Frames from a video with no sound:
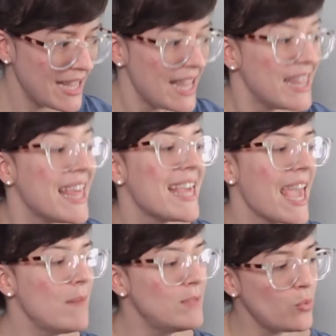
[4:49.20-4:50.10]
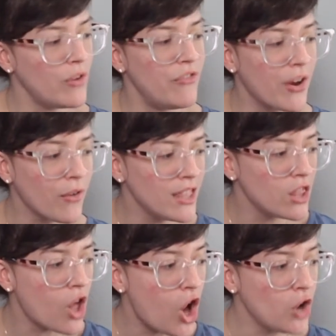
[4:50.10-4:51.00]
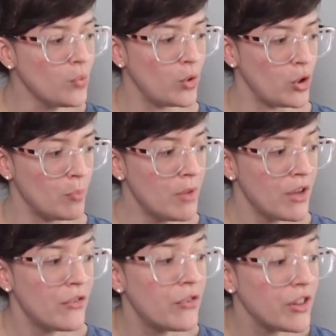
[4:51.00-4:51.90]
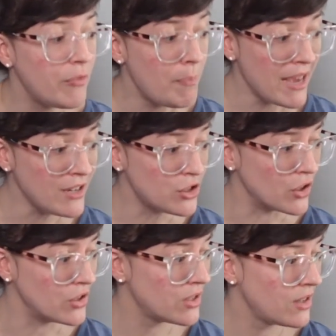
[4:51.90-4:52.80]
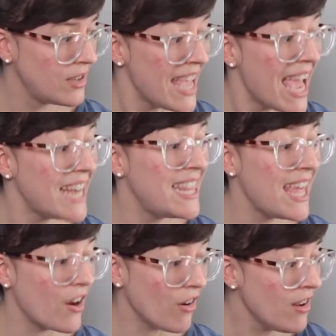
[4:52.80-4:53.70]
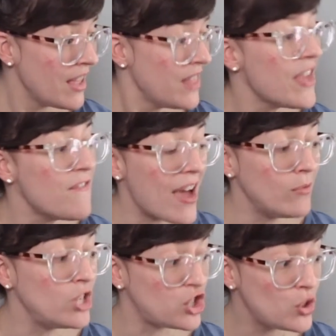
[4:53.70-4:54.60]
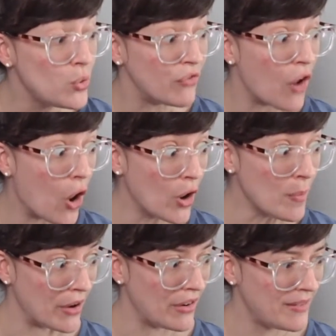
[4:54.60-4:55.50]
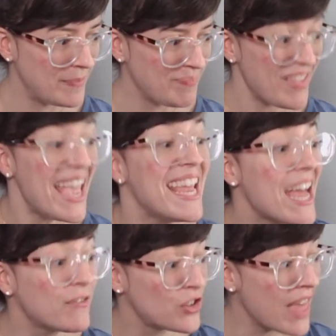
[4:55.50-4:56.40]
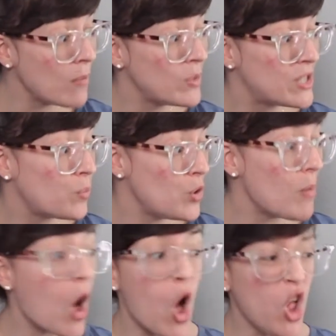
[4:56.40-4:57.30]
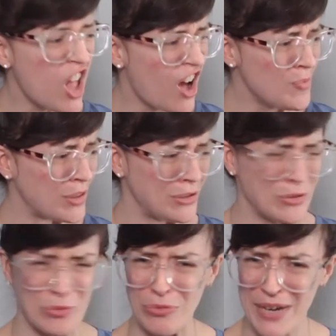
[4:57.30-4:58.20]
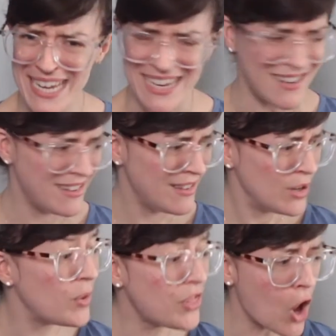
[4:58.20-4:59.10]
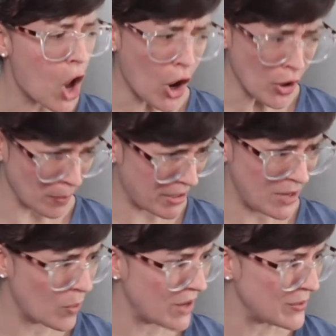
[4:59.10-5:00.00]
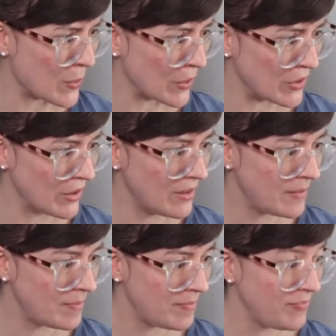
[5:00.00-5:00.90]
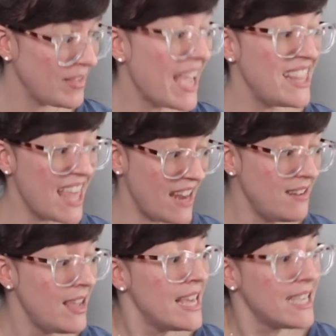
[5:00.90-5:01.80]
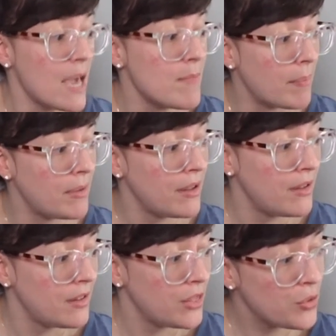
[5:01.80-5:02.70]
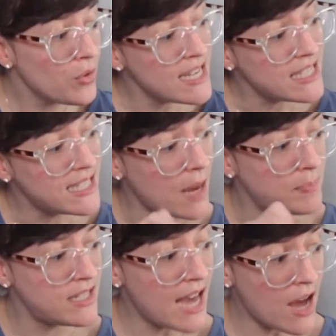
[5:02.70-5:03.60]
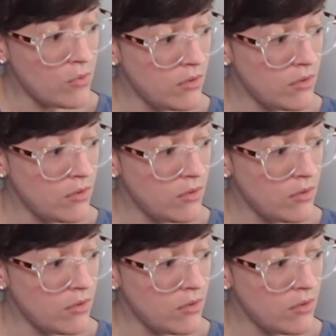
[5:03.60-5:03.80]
they came to a very long room full of pictures, and there they found a suit of armor. And after that was a room all hung with green, with a harp in one corner. And then came up three steps down